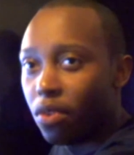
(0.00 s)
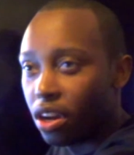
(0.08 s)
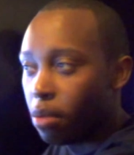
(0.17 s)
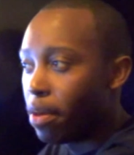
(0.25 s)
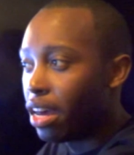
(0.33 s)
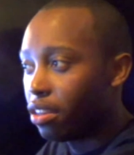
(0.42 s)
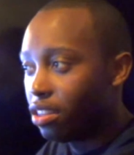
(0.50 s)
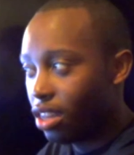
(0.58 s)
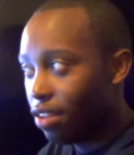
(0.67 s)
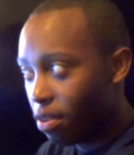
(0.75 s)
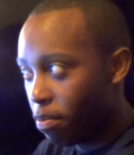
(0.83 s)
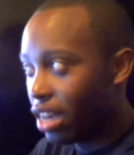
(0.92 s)
we're going to
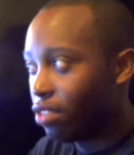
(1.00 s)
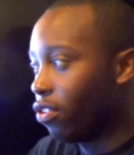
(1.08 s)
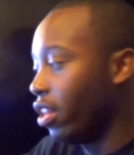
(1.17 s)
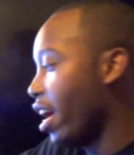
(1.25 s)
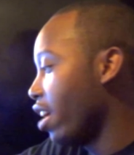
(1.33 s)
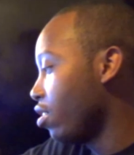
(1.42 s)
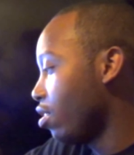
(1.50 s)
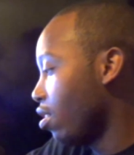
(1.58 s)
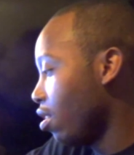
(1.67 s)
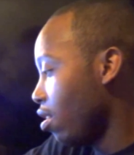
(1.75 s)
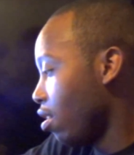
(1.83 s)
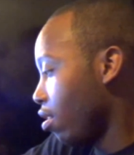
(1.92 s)
save the best for last.